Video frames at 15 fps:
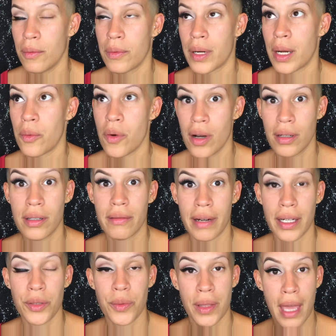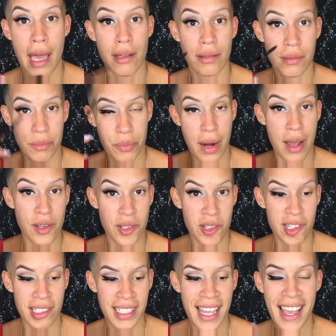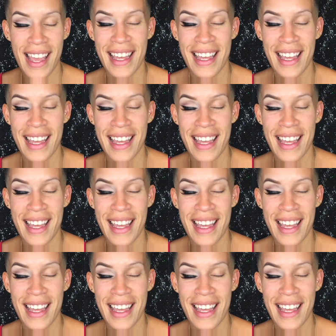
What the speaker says: When I walk around without brows on,